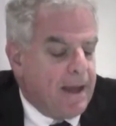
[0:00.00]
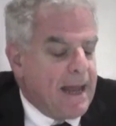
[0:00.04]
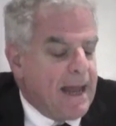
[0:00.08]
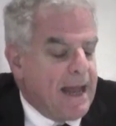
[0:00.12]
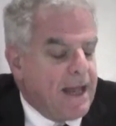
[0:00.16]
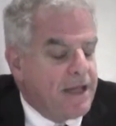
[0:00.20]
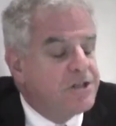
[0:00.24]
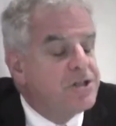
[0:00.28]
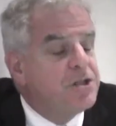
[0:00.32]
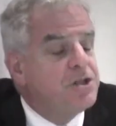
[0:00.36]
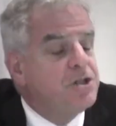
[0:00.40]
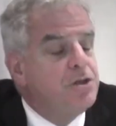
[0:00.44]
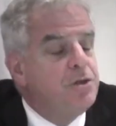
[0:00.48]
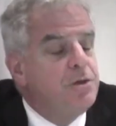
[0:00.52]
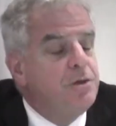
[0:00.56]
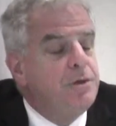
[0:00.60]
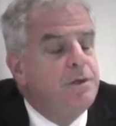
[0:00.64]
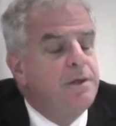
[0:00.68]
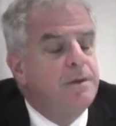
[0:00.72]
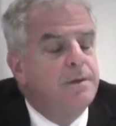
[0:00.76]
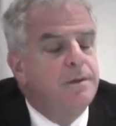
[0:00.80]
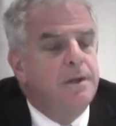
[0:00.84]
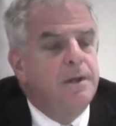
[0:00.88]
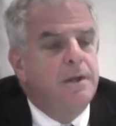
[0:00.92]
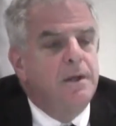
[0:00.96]

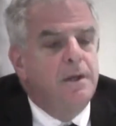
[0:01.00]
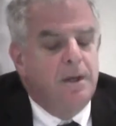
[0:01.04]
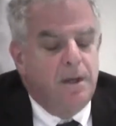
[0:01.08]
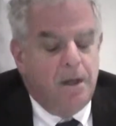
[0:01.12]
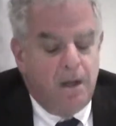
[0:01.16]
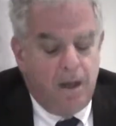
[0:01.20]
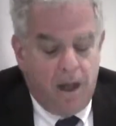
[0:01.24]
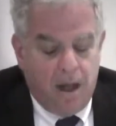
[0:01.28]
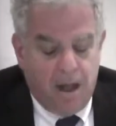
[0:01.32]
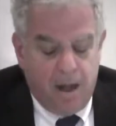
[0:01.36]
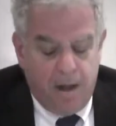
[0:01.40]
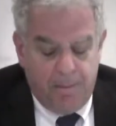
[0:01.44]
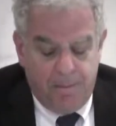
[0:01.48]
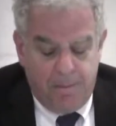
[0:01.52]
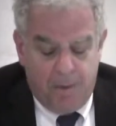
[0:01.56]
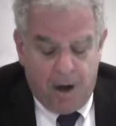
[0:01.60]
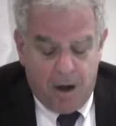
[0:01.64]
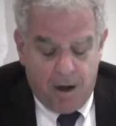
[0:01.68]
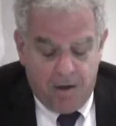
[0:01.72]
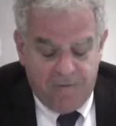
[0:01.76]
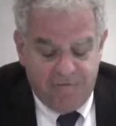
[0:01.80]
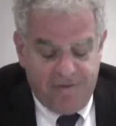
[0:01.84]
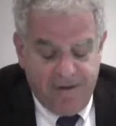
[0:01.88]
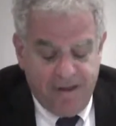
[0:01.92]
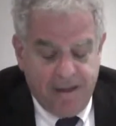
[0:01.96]
altitude.
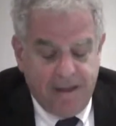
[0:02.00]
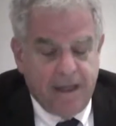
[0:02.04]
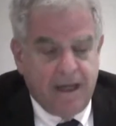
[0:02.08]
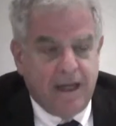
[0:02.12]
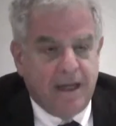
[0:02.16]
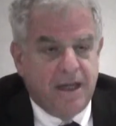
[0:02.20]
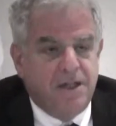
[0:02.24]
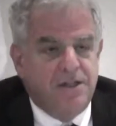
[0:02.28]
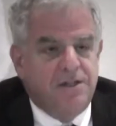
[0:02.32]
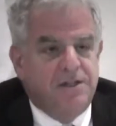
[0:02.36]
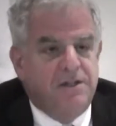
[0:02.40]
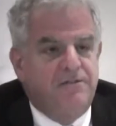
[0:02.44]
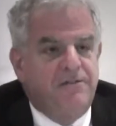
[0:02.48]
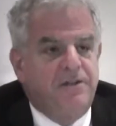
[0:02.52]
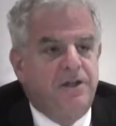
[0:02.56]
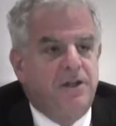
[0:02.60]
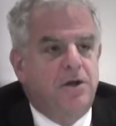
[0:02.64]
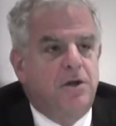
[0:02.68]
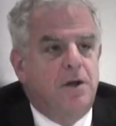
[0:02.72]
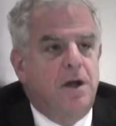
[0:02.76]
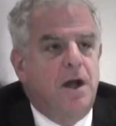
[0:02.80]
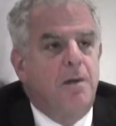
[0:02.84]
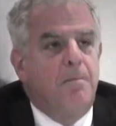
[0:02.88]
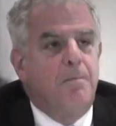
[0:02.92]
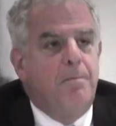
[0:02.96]
Our feeling is if
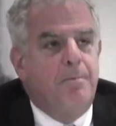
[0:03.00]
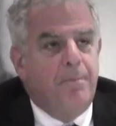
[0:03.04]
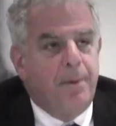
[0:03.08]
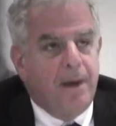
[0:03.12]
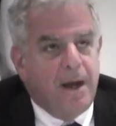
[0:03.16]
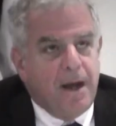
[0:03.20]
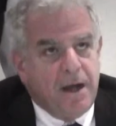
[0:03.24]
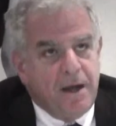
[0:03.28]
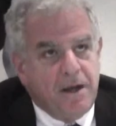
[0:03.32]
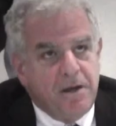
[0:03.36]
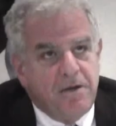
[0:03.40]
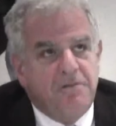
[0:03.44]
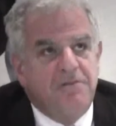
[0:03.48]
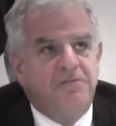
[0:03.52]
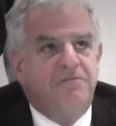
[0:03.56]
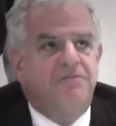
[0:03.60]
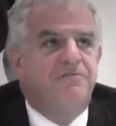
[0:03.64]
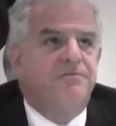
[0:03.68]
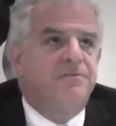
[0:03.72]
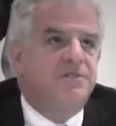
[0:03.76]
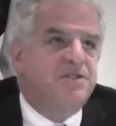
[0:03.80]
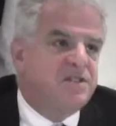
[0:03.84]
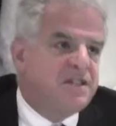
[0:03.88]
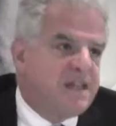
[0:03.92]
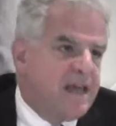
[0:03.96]
you're above,
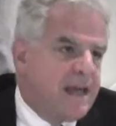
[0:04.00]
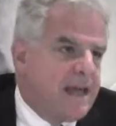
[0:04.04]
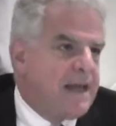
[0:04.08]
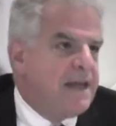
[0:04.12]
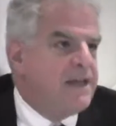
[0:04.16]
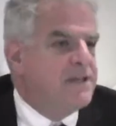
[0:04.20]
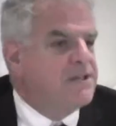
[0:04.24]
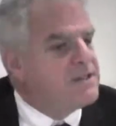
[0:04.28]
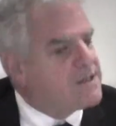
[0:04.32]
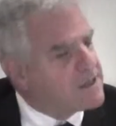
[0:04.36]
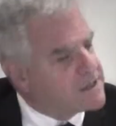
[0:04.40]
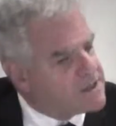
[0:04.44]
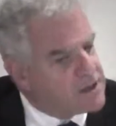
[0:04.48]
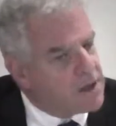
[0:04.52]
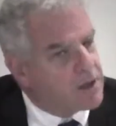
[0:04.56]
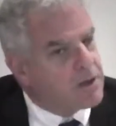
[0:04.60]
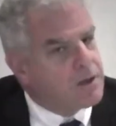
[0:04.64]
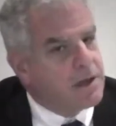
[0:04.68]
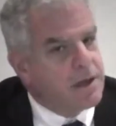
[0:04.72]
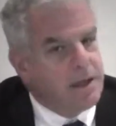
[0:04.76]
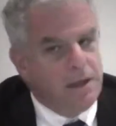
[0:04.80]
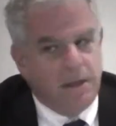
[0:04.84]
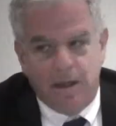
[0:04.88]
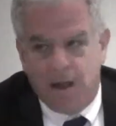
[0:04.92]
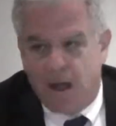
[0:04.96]
say,
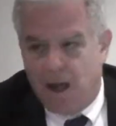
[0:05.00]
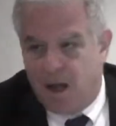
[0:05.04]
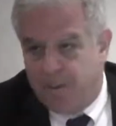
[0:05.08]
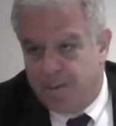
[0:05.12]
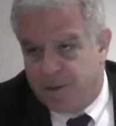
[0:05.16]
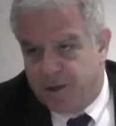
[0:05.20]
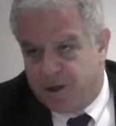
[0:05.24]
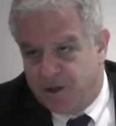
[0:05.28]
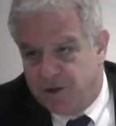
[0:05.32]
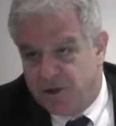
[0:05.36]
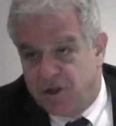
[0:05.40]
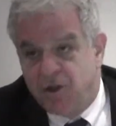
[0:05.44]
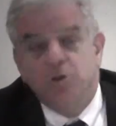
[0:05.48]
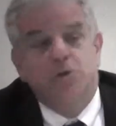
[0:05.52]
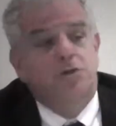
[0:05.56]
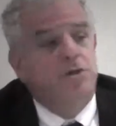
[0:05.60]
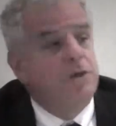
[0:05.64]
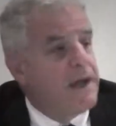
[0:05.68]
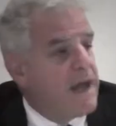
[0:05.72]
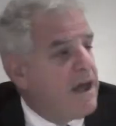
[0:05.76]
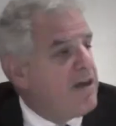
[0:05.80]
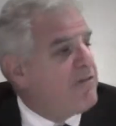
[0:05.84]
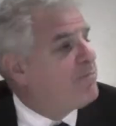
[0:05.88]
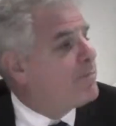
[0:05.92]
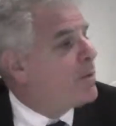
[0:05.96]
600 kilometers, you
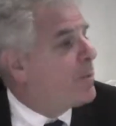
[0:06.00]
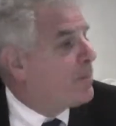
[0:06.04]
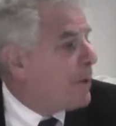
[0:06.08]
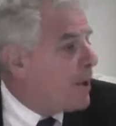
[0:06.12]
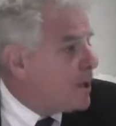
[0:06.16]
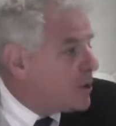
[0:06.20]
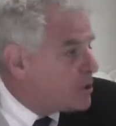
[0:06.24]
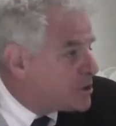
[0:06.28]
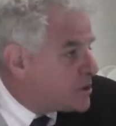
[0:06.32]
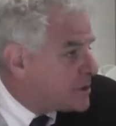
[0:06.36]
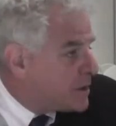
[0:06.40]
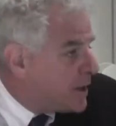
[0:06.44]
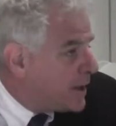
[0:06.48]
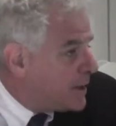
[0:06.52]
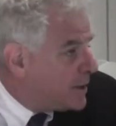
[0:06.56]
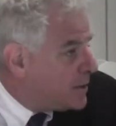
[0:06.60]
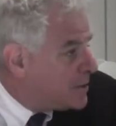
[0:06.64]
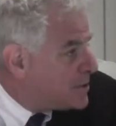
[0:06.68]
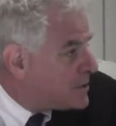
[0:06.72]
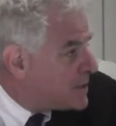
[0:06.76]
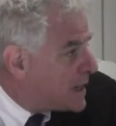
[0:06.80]
should have propulsion on your